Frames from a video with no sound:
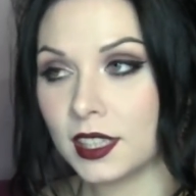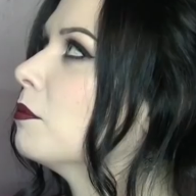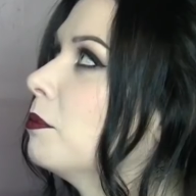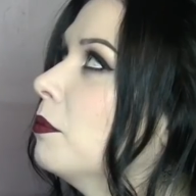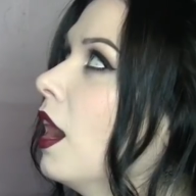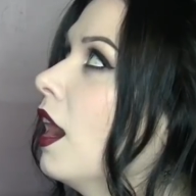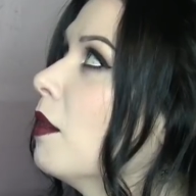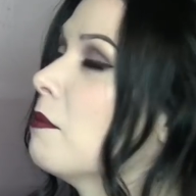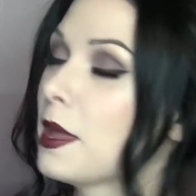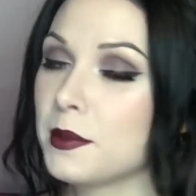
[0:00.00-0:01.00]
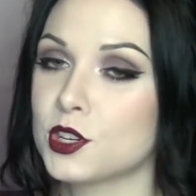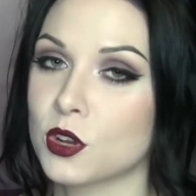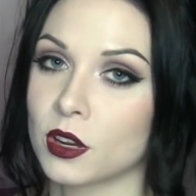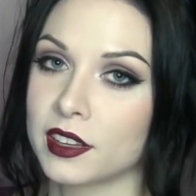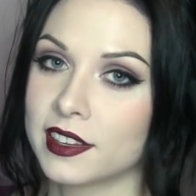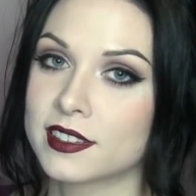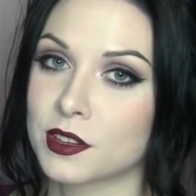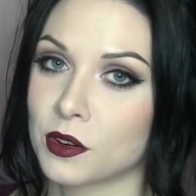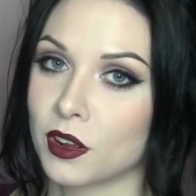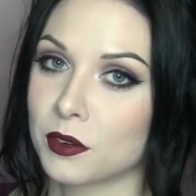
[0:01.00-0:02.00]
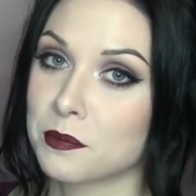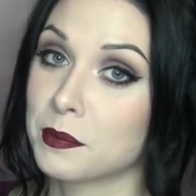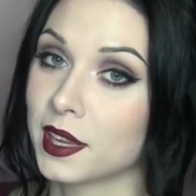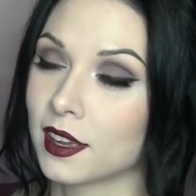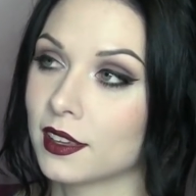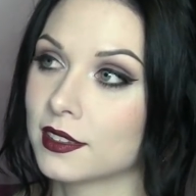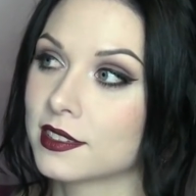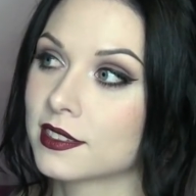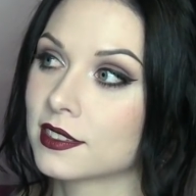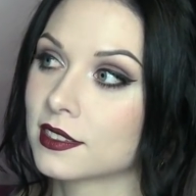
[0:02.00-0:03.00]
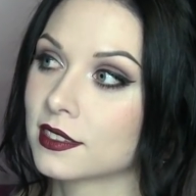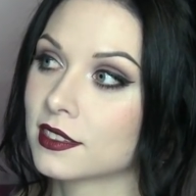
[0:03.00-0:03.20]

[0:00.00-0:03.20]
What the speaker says: Maybe Charlize Theron, because